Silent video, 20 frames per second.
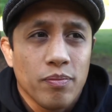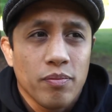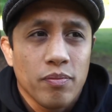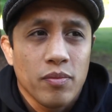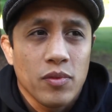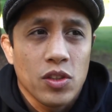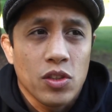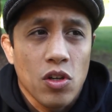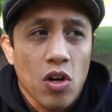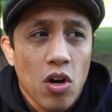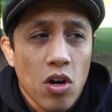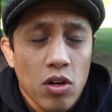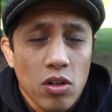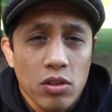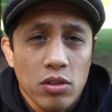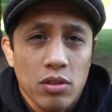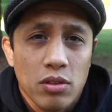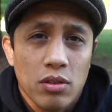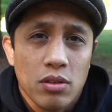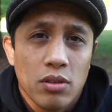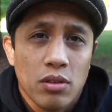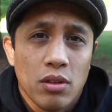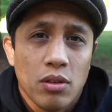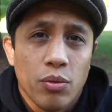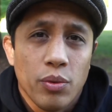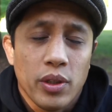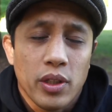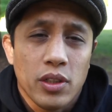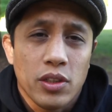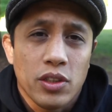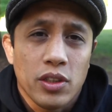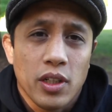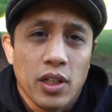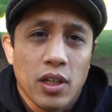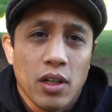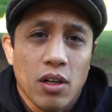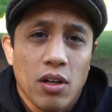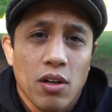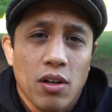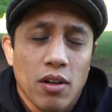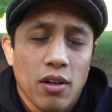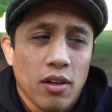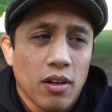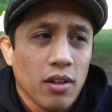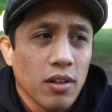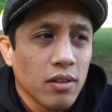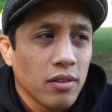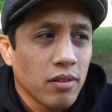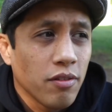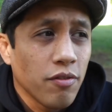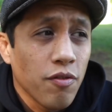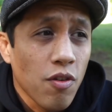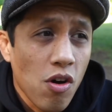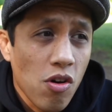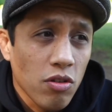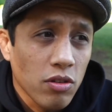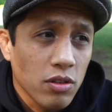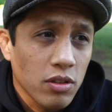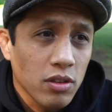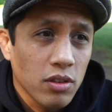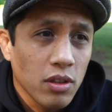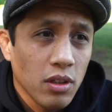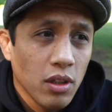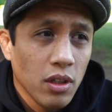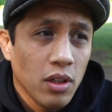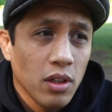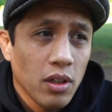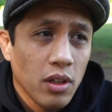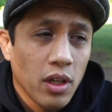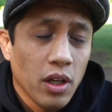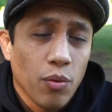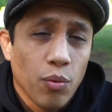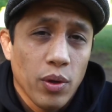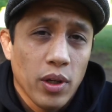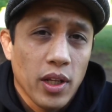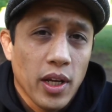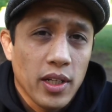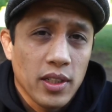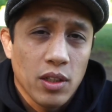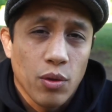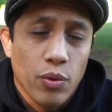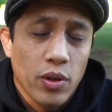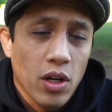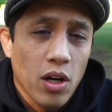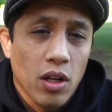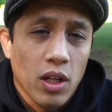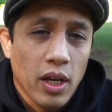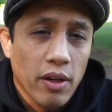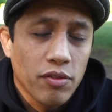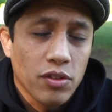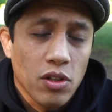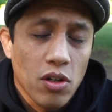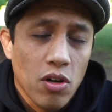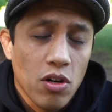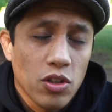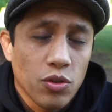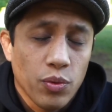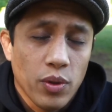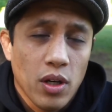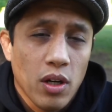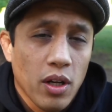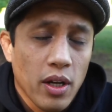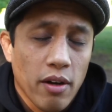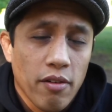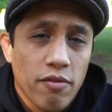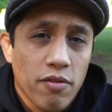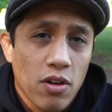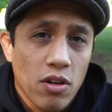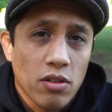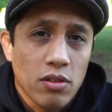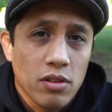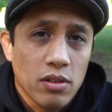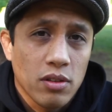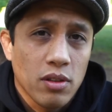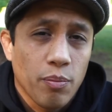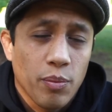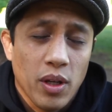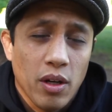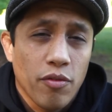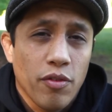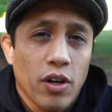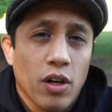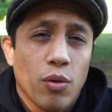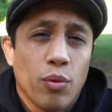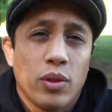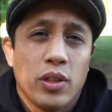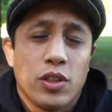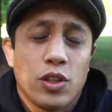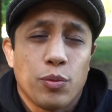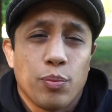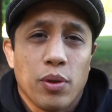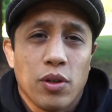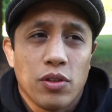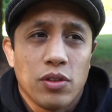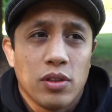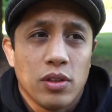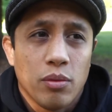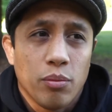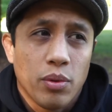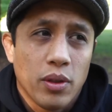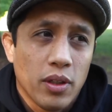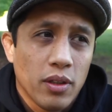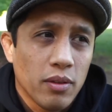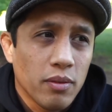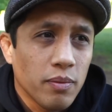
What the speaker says: scars. We can share our faults and realize that we all have scars. We all have faults. I'm not a very religious person, but